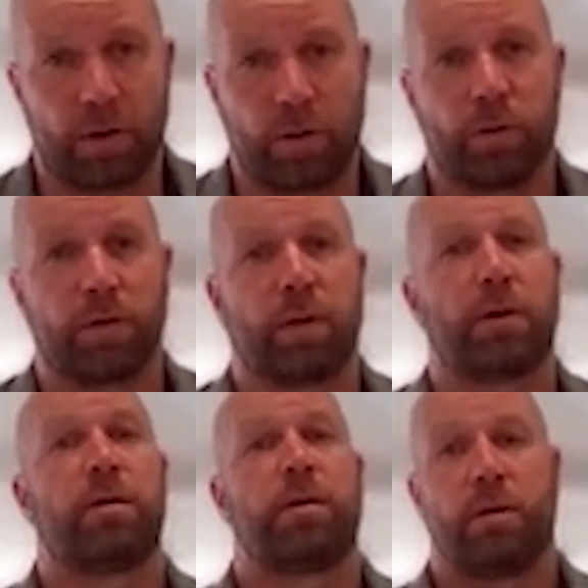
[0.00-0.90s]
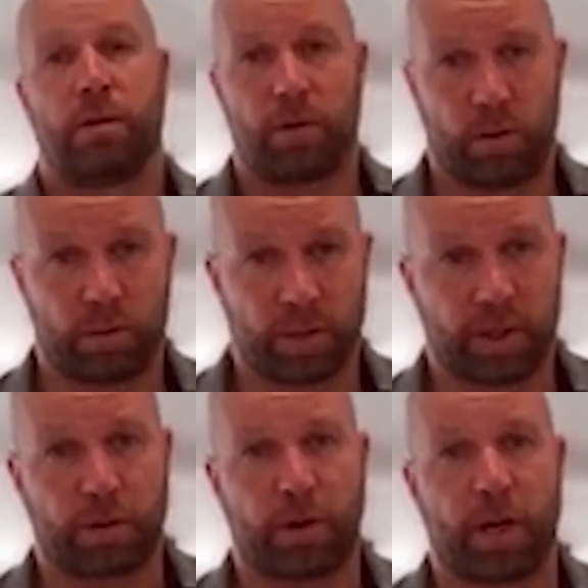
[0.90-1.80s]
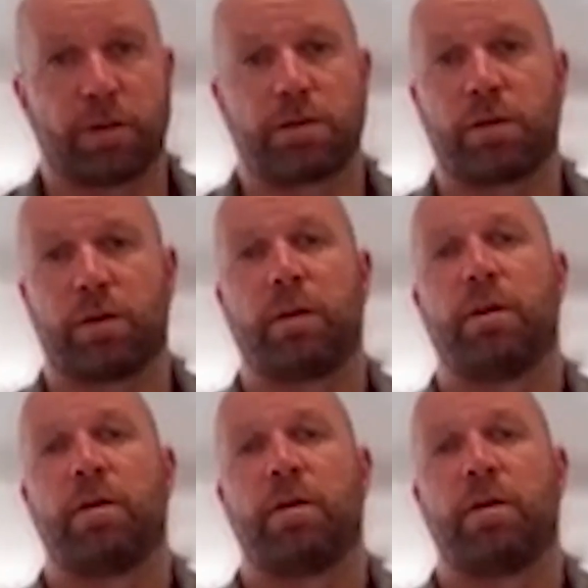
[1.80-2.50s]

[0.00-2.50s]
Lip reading: holder holding a credential